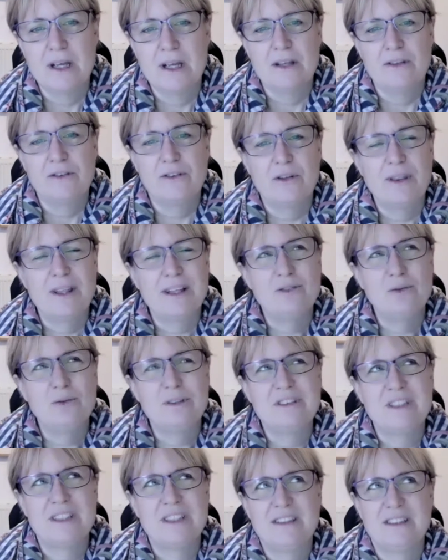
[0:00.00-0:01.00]
So that's
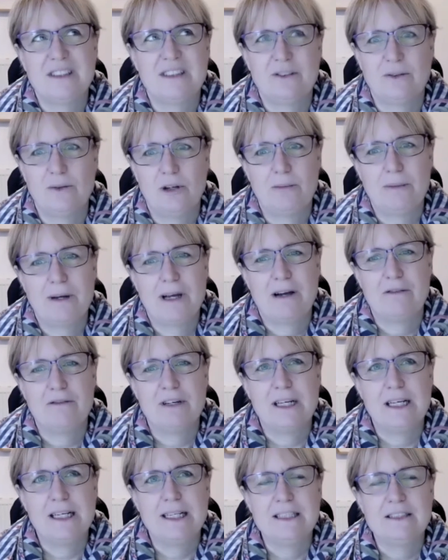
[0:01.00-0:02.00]
what DISC is all about,
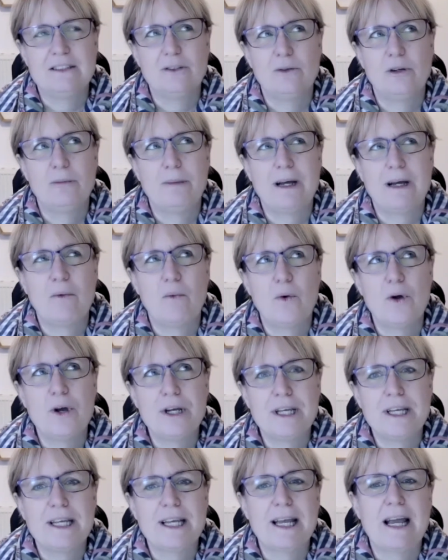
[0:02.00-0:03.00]
really. It's all about
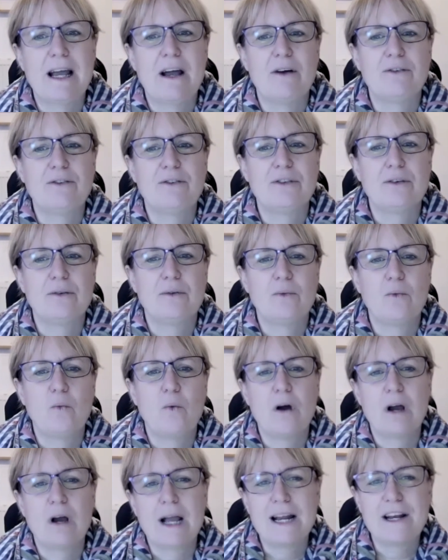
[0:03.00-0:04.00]
working out
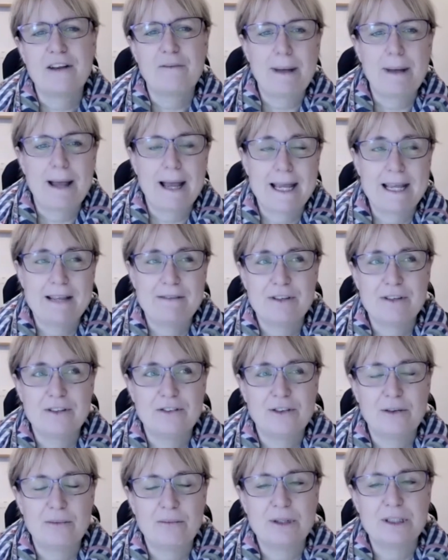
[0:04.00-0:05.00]
what kind of behaviors
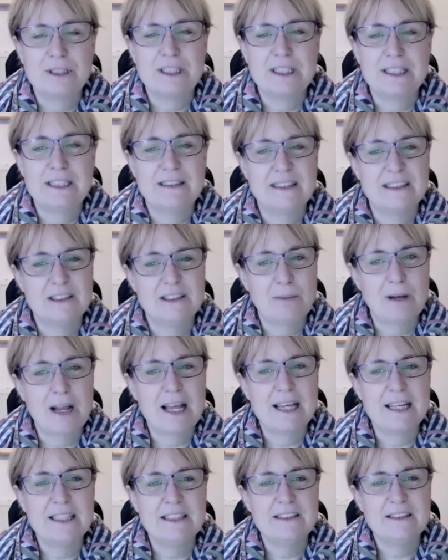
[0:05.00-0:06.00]
somebody
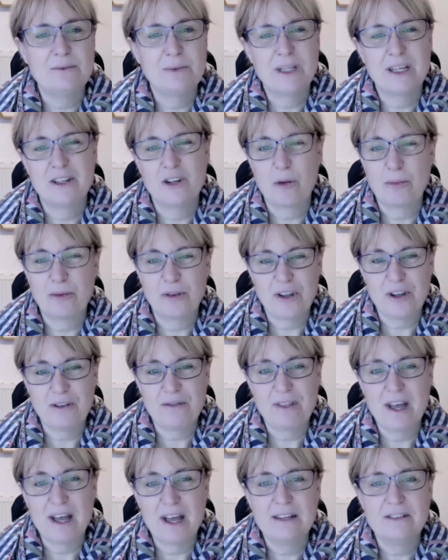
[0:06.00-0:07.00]
displays. We can observe
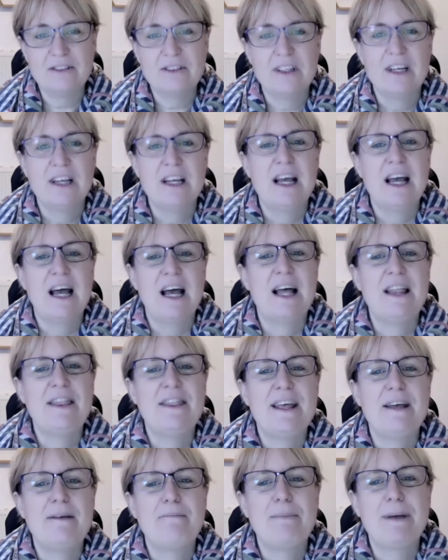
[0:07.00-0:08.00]
that. And
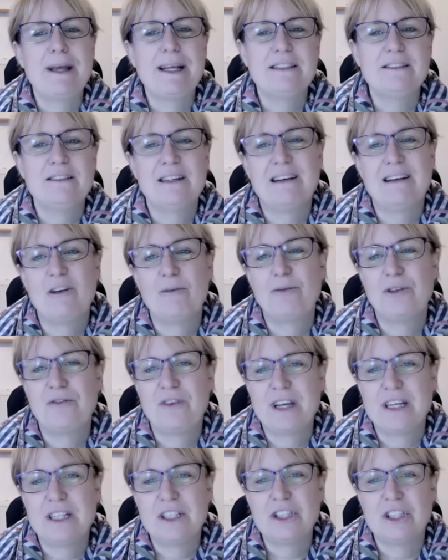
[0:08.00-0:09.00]
then based on our
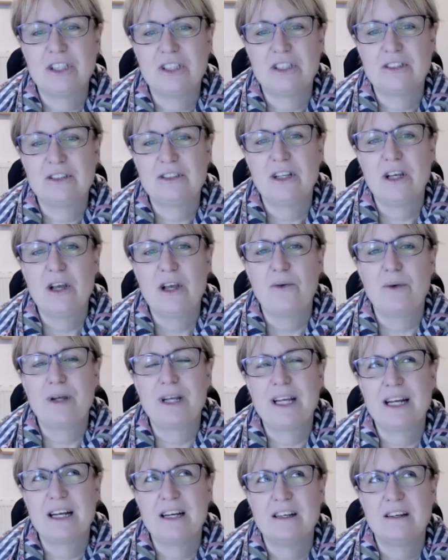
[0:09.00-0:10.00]
observations, we
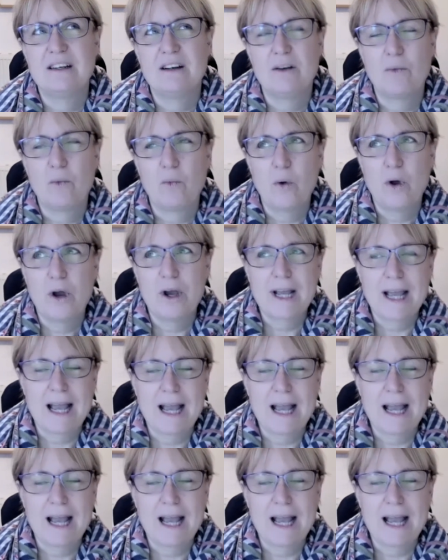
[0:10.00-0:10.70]
can work